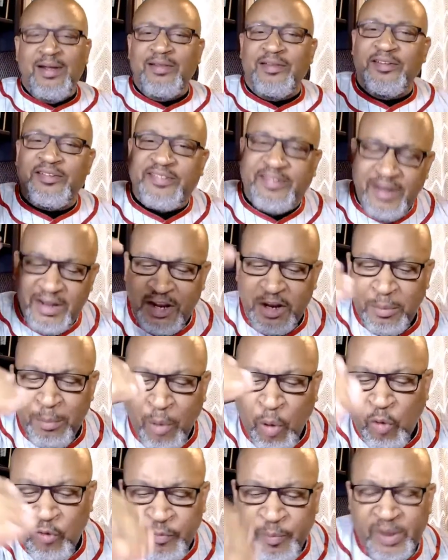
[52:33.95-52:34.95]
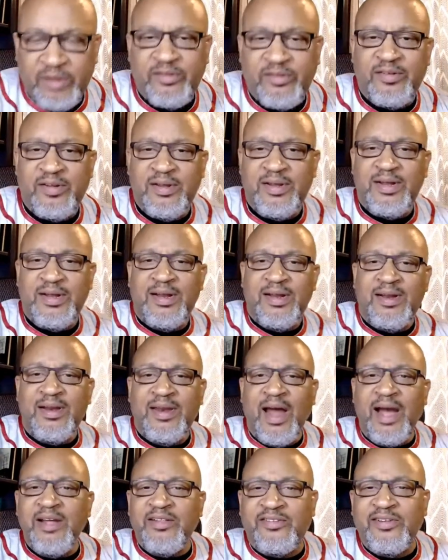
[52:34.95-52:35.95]
The sit-in movements,
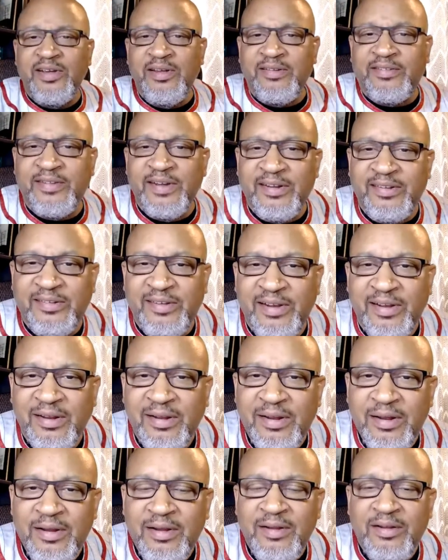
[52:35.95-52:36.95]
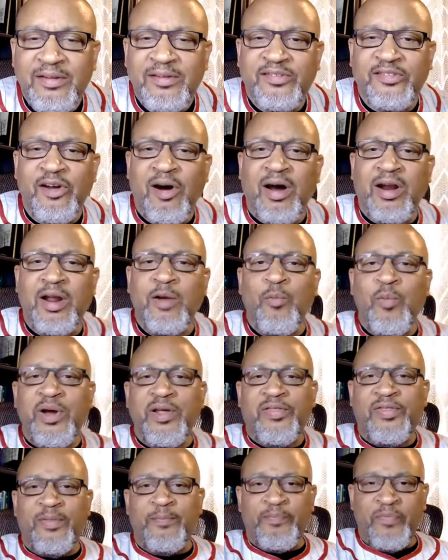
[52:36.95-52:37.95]
1960, starting
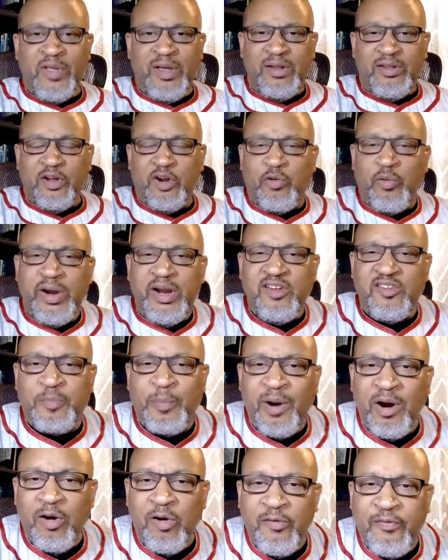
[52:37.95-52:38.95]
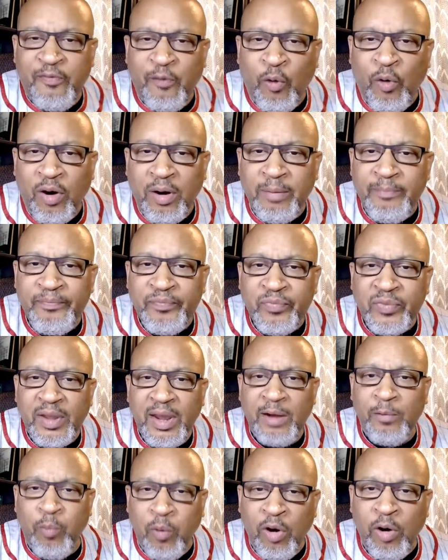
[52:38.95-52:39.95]
with the Greensboro Four
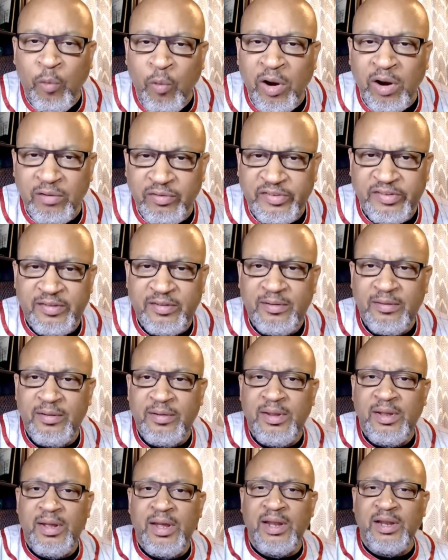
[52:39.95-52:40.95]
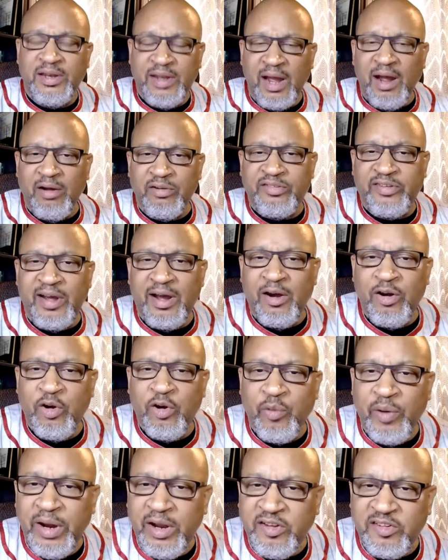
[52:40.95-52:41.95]
at Woolworths in downtown
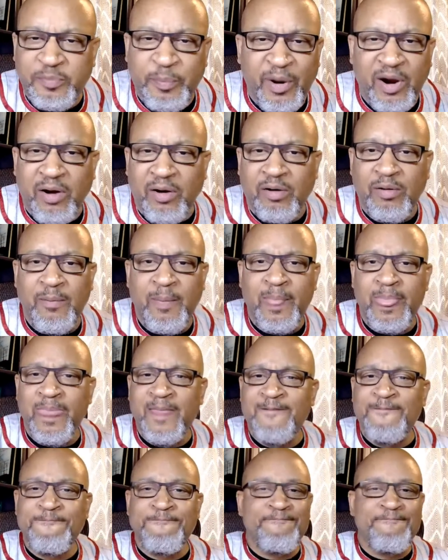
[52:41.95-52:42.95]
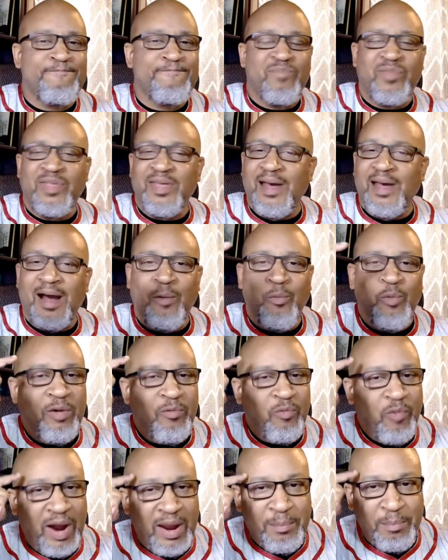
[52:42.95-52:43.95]
Greensboro. I
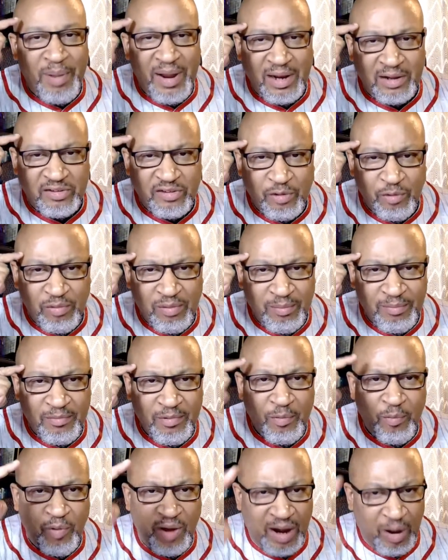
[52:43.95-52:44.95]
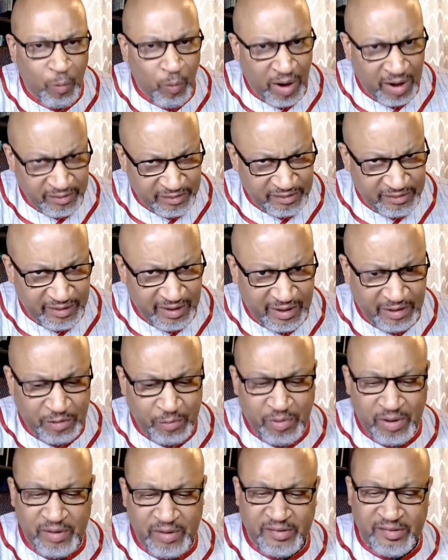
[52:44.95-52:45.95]
went right back to him when I watched
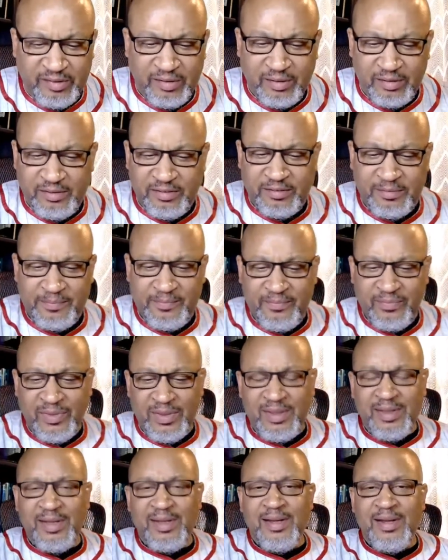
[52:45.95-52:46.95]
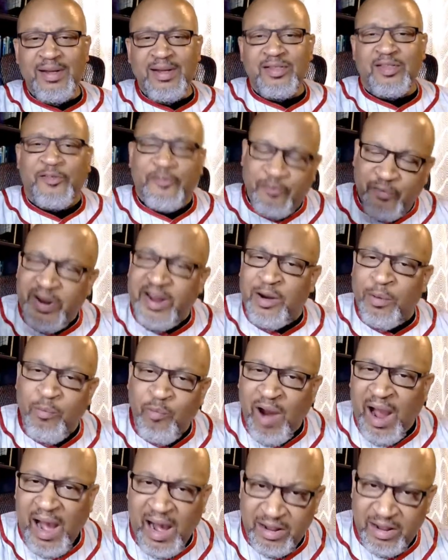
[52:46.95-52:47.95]
January 6th. The
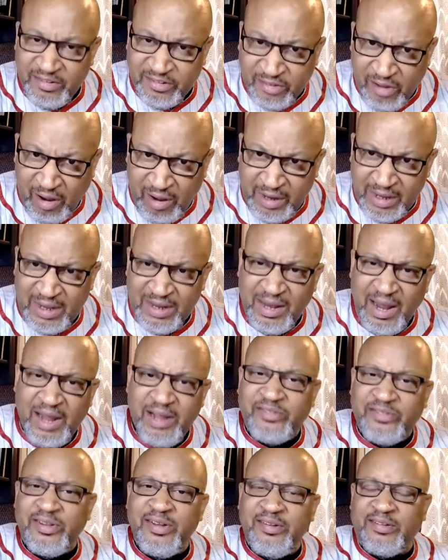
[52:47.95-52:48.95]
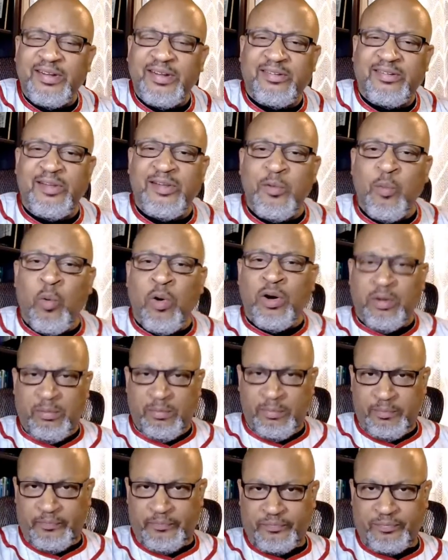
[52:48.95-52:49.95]
Freedom Ride starting in 1961